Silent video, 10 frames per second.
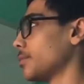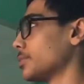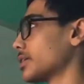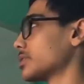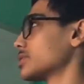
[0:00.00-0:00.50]

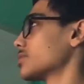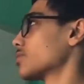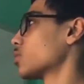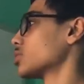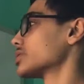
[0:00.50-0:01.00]
because,
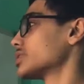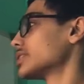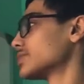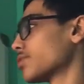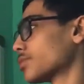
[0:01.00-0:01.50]
of course,
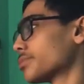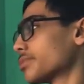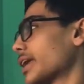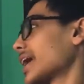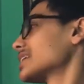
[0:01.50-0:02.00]
this is for
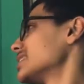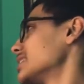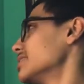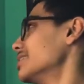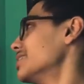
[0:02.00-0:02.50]
X
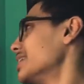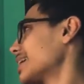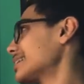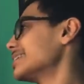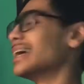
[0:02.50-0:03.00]
in
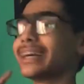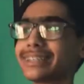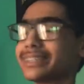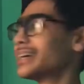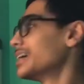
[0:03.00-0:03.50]
X,
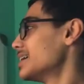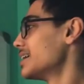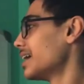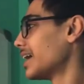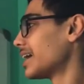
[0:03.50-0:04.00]

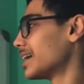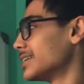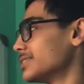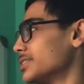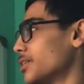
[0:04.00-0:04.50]

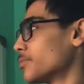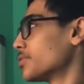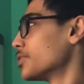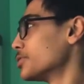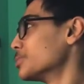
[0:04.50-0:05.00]
and,
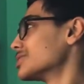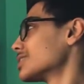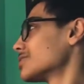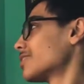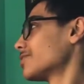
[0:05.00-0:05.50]
U in
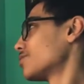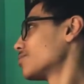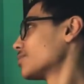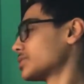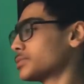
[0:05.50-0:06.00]
itself
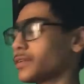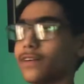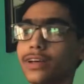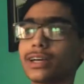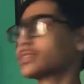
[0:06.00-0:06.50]
is a
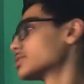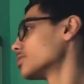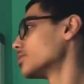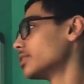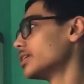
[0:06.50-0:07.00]
subset of X,
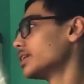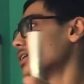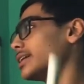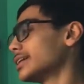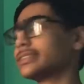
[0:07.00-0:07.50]
so
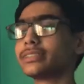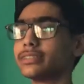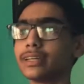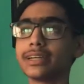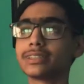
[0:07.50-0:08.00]

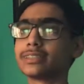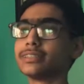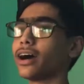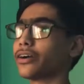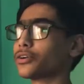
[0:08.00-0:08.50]
it's
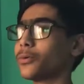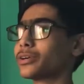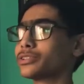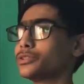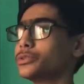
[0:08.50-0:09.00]
not
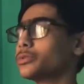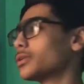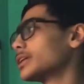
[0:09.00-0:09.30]
going to,